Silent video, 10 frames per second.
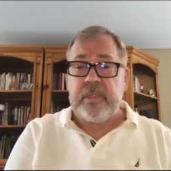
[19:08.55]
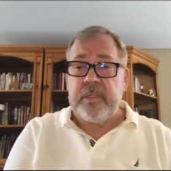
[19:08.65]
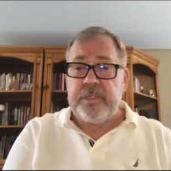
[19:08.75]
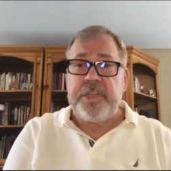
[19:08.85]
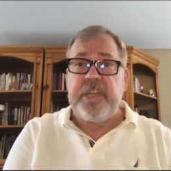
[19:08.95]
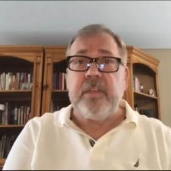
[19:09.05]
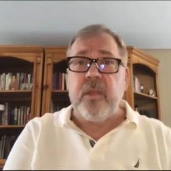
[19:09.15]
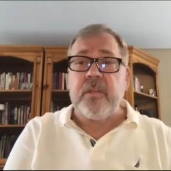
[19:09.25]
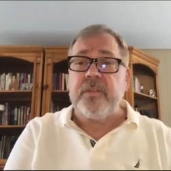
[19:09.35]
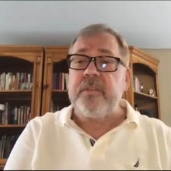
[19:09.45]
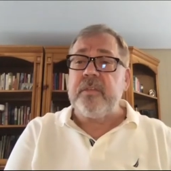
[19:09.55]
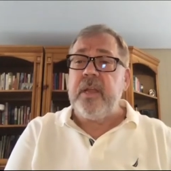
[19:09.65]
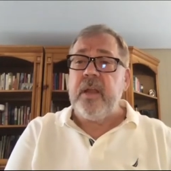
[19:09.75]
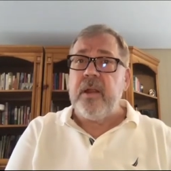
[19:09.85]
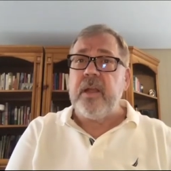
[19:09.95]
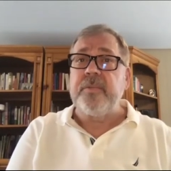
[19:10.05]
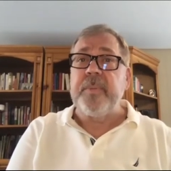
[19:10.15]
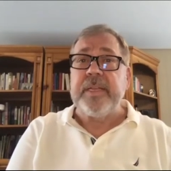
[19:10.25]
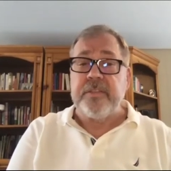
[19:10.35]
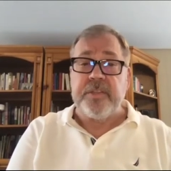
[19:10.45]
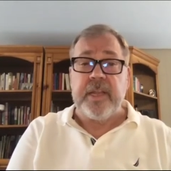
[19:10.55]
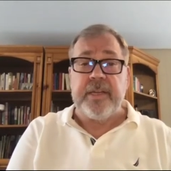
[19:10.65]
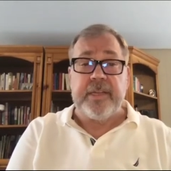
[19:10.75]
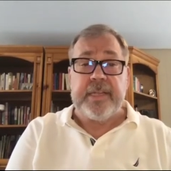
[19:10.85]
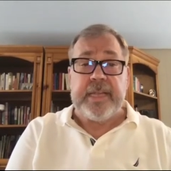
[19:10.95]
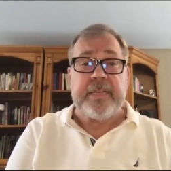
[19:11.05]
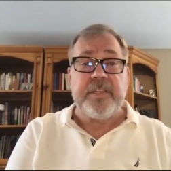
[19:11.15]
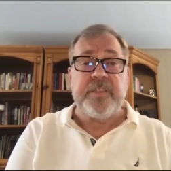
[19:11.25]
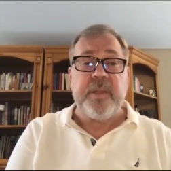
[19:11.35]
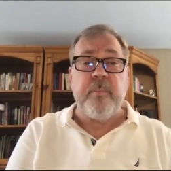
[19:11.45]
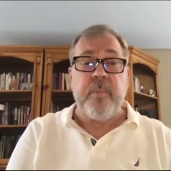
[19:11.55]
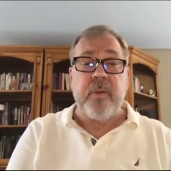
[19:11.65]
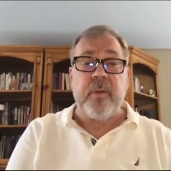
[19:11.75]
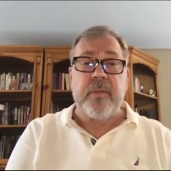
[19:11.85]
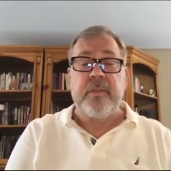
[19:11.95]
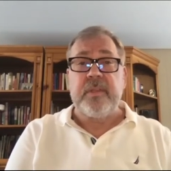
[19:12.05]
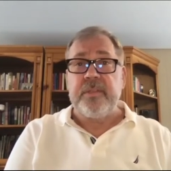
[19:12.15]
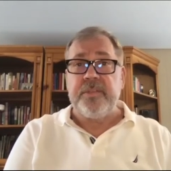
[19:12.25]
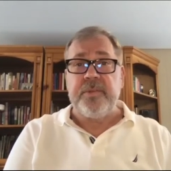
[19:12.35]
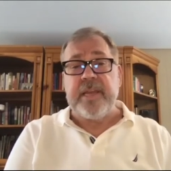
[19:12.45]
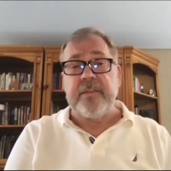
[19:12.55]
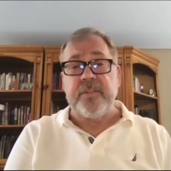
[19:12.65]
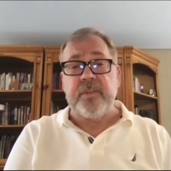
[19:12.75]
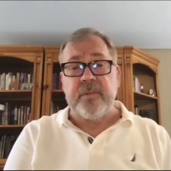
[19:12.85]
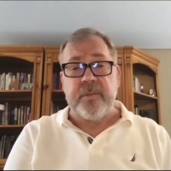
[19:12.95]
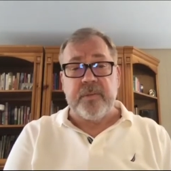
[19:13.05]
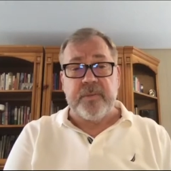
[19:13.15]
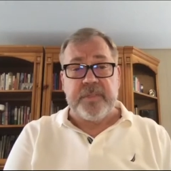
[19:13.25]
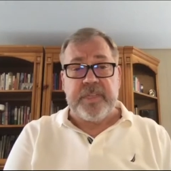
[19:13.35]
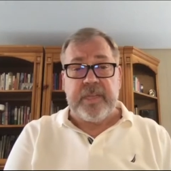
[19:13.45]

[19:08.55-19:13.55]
she lost her husband suddenly in December 2013.